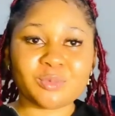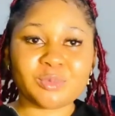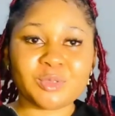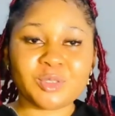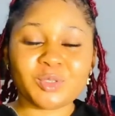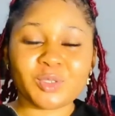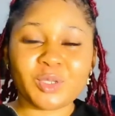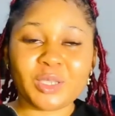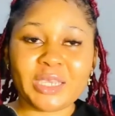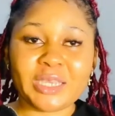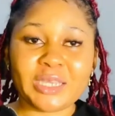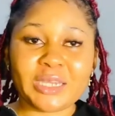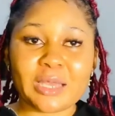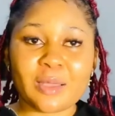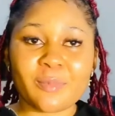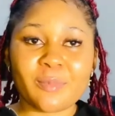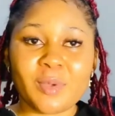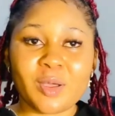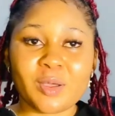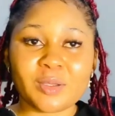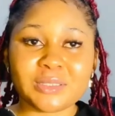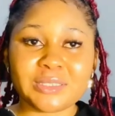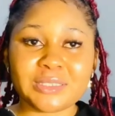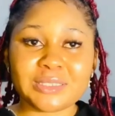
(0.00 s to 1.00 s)
be talking
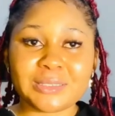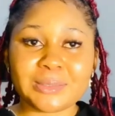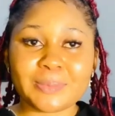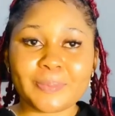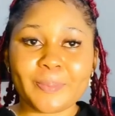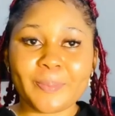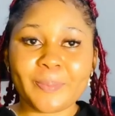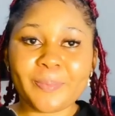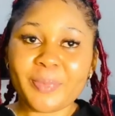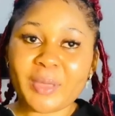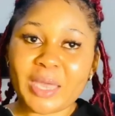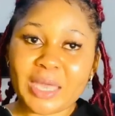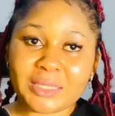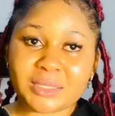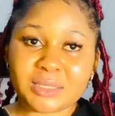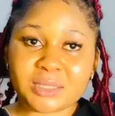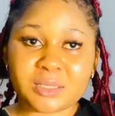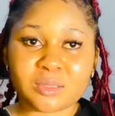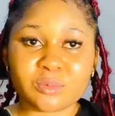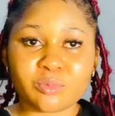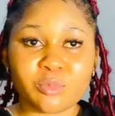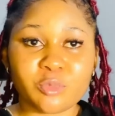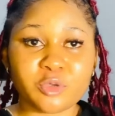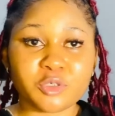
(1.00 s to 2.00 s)
about
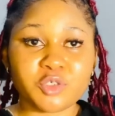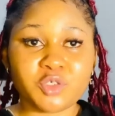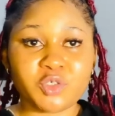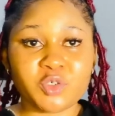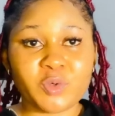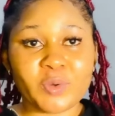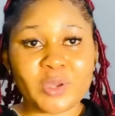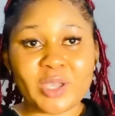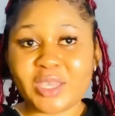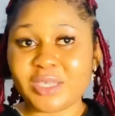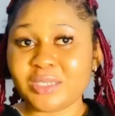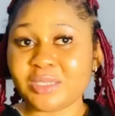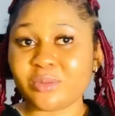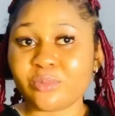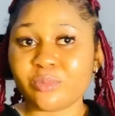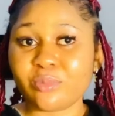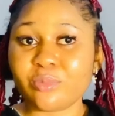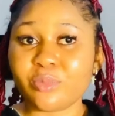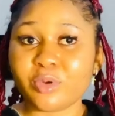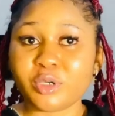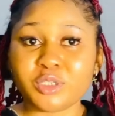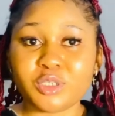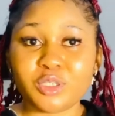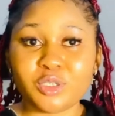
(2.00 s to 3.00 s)
best moisturizing
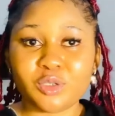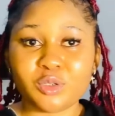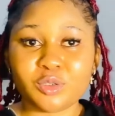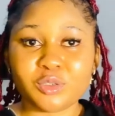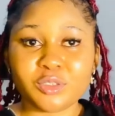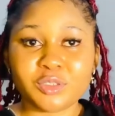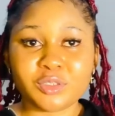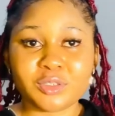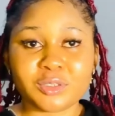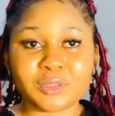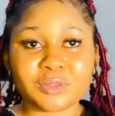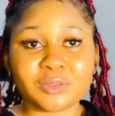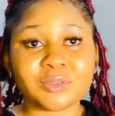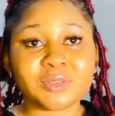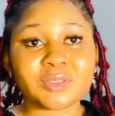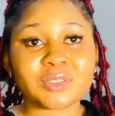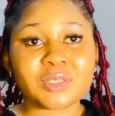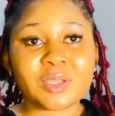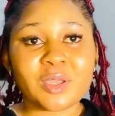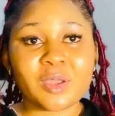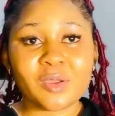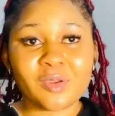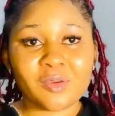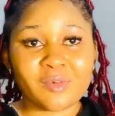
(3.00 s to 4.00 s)
body
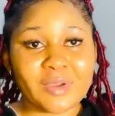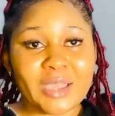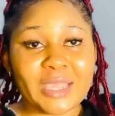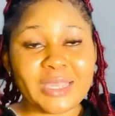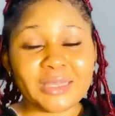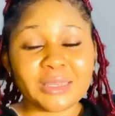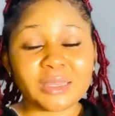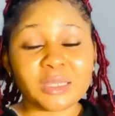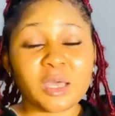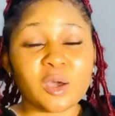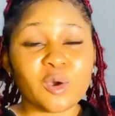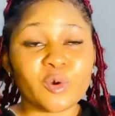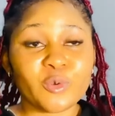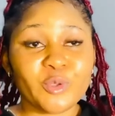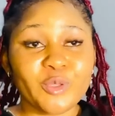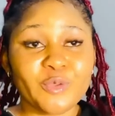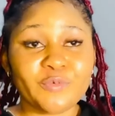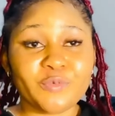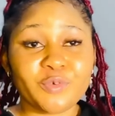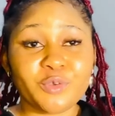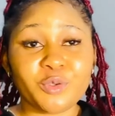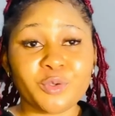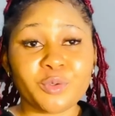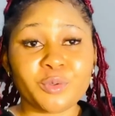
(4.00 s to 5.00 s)
lotions right now.
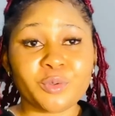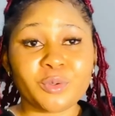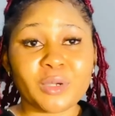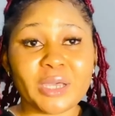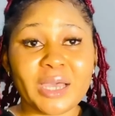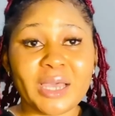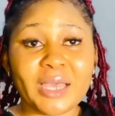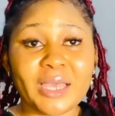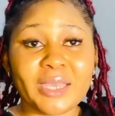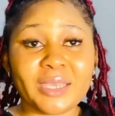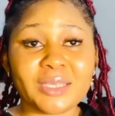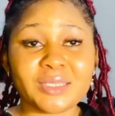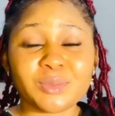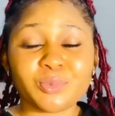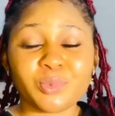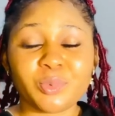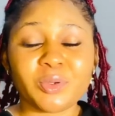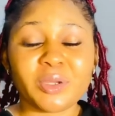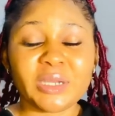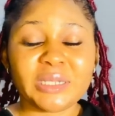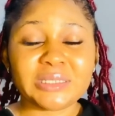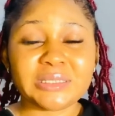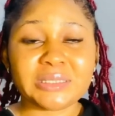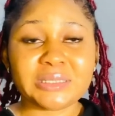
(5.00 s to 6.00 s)
If you are
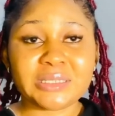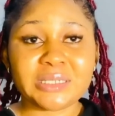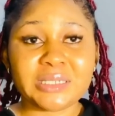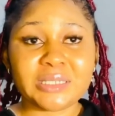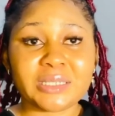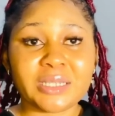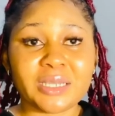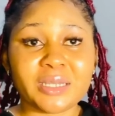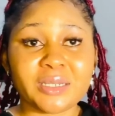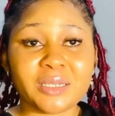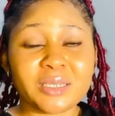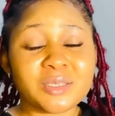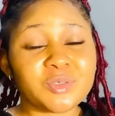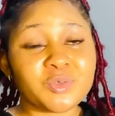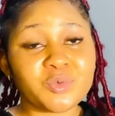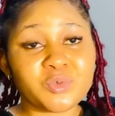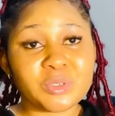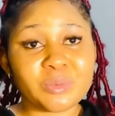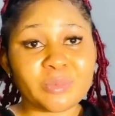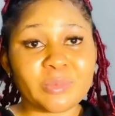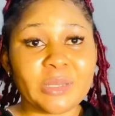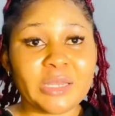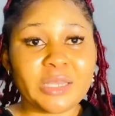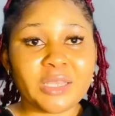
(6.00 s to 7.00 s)
experiencing an
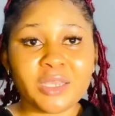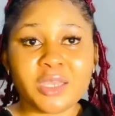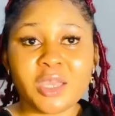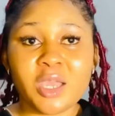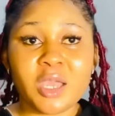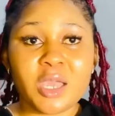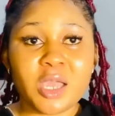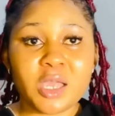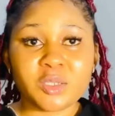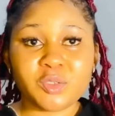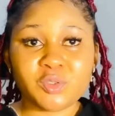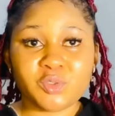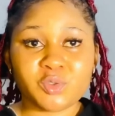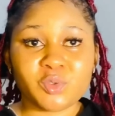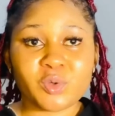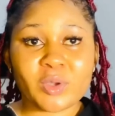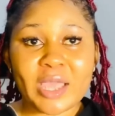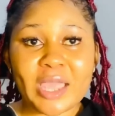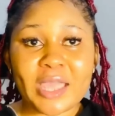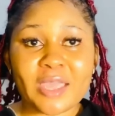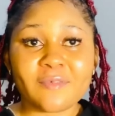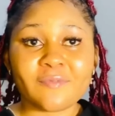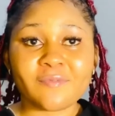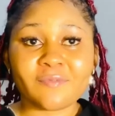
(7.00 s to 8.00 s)
extremely
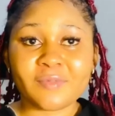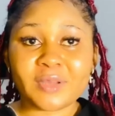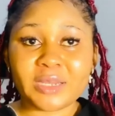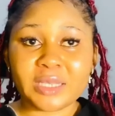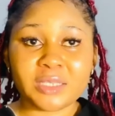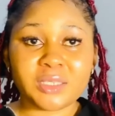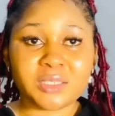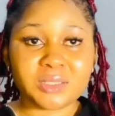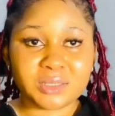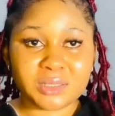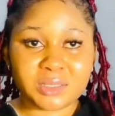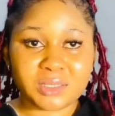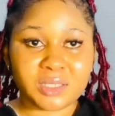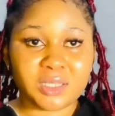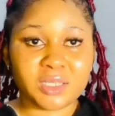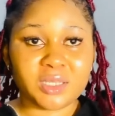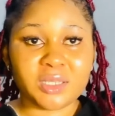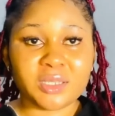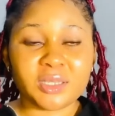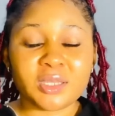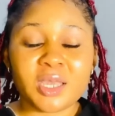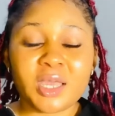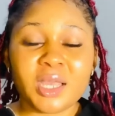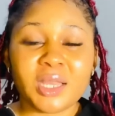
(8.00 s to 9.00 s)
dry, flaky
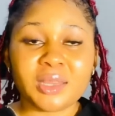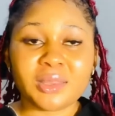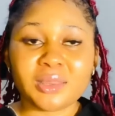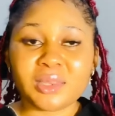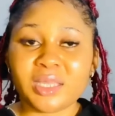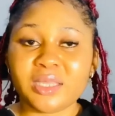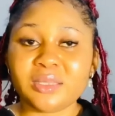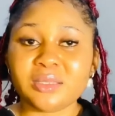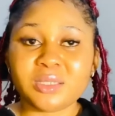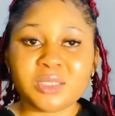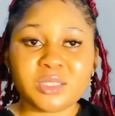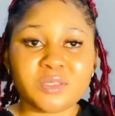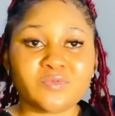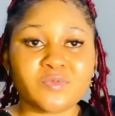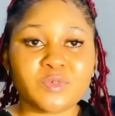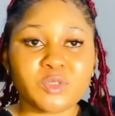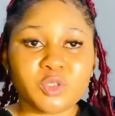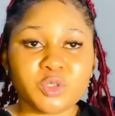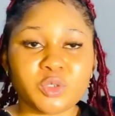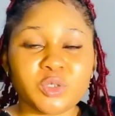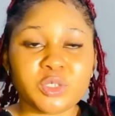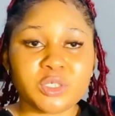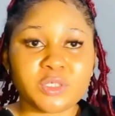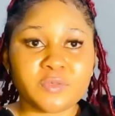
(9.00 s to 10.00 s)
skin, then this
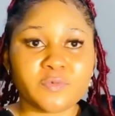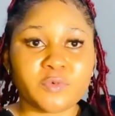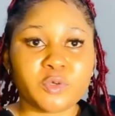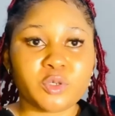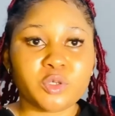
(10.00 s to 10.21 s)
video is for